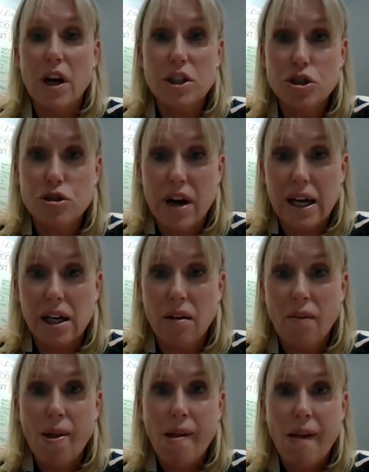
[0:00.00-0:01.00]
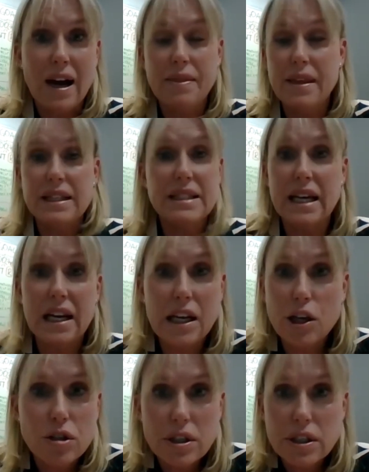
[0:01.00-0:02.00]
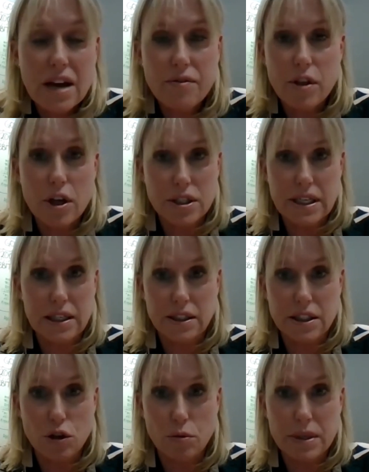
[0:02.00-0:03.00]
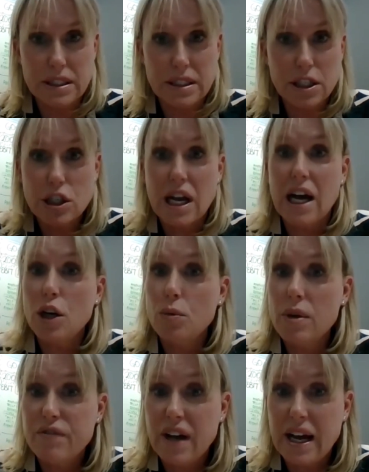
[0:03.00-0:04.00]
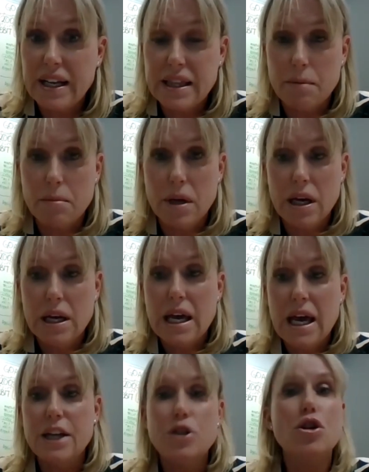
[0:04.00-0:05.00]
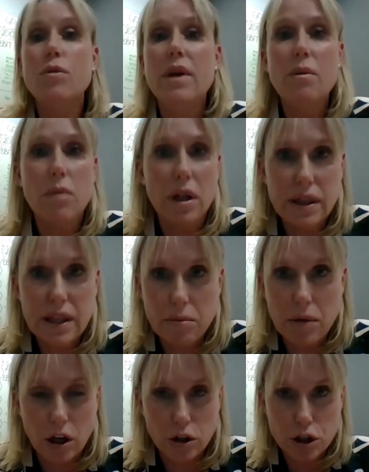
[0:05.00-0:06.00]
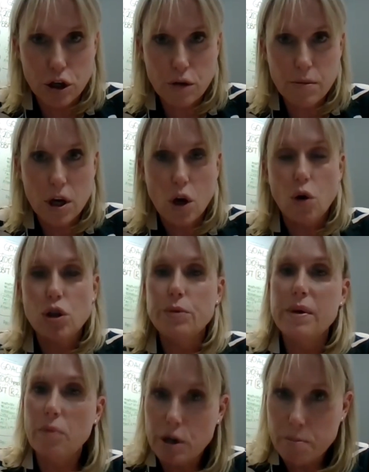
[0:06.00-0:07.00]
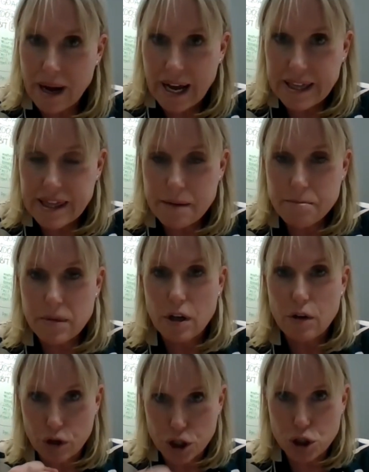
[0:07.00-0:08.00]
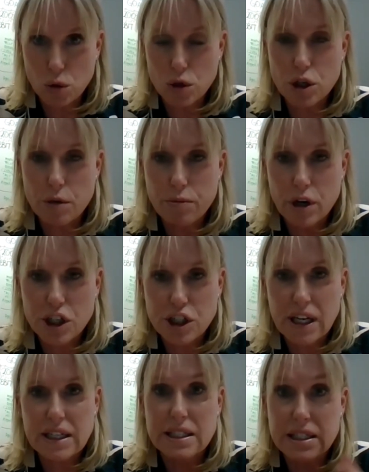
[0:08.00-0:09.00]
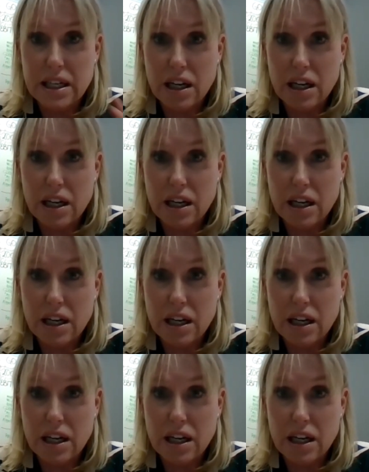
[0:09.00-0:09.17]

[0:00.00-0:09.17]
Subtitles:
fast track. And then suddenly you didn't have those skills in your business. So how do we find them? And do we want them long-term, or do we want to buy them for a short-term project,